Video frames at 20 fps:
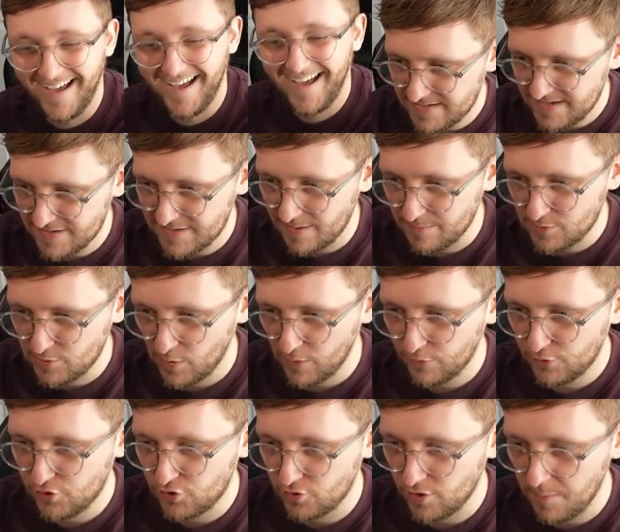Is there some
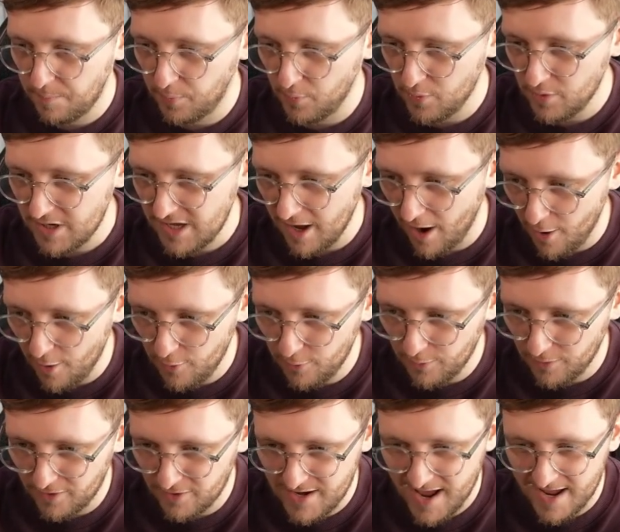sort of triple
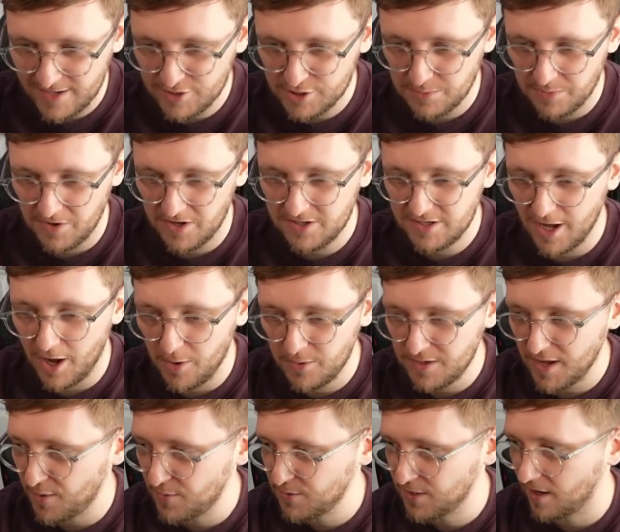yo on Andromon? Yo,
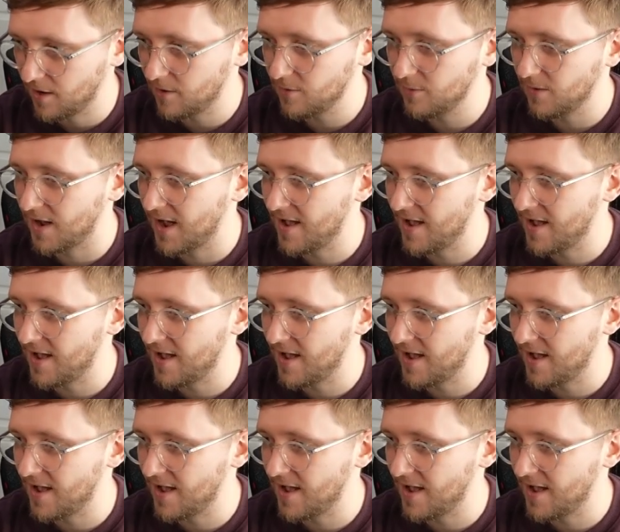yo, yo?